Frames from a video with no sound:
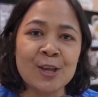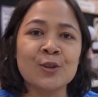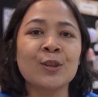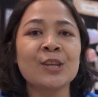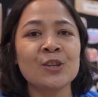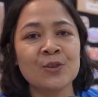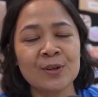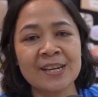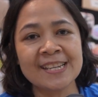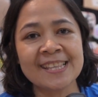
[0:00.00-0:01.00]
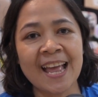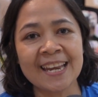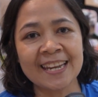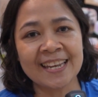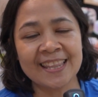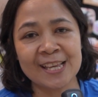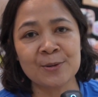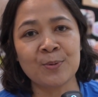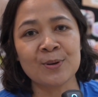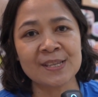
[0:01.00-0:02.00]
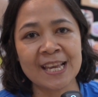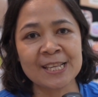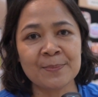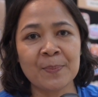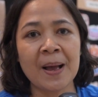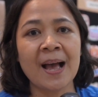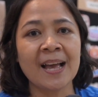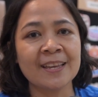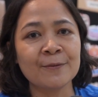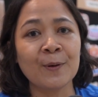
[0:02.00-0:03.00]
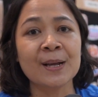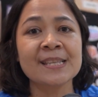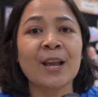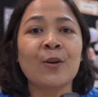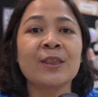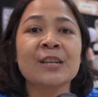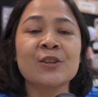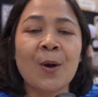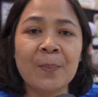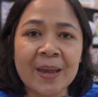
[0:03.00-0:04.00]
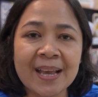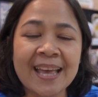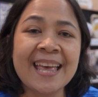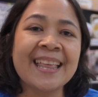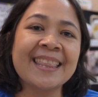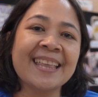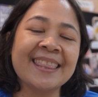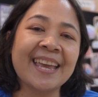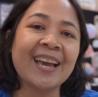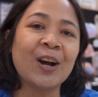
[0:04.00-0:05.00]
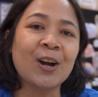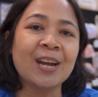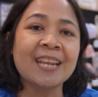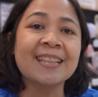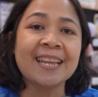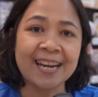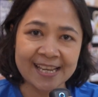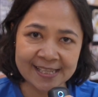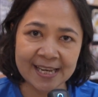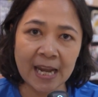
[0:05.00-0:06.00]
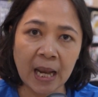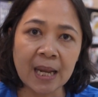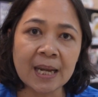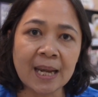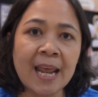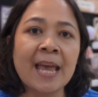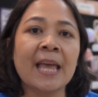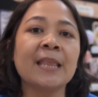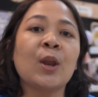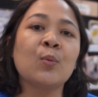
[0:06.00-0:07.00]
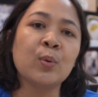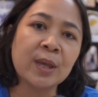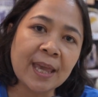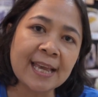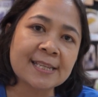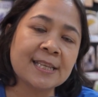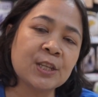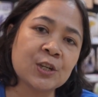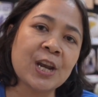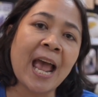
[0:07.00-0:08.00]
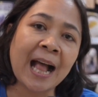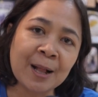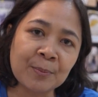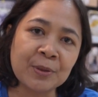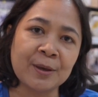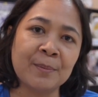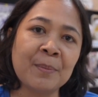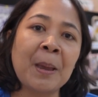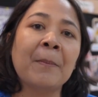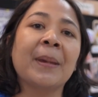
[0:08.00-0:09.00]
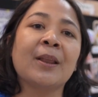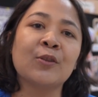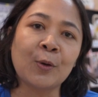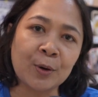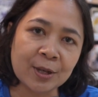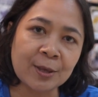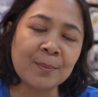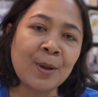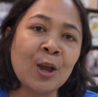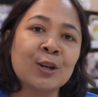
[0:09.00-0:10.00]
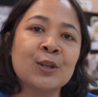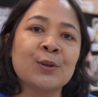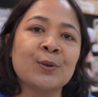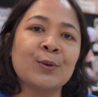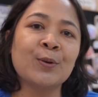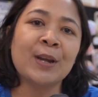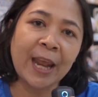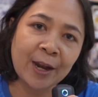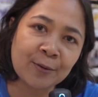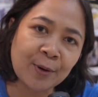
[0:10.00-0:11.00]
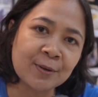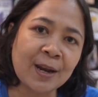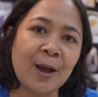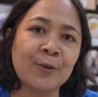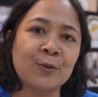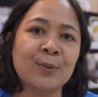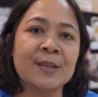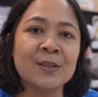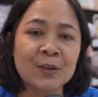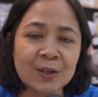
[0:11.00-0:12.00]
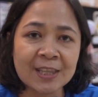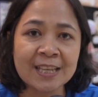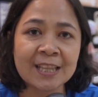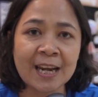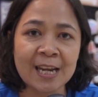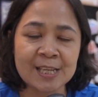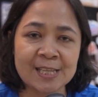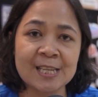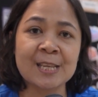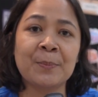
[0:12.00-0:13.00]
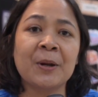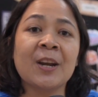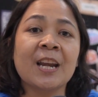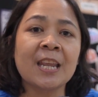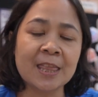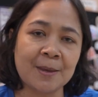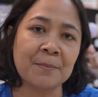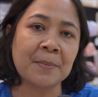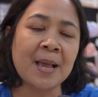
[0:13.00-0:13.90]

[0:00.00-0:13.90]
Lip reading: So the students started this process by focusing on the topic that they are interested in, and then we as teachers help them, mentor them, to narrow down to a certain transdisciplinary theme.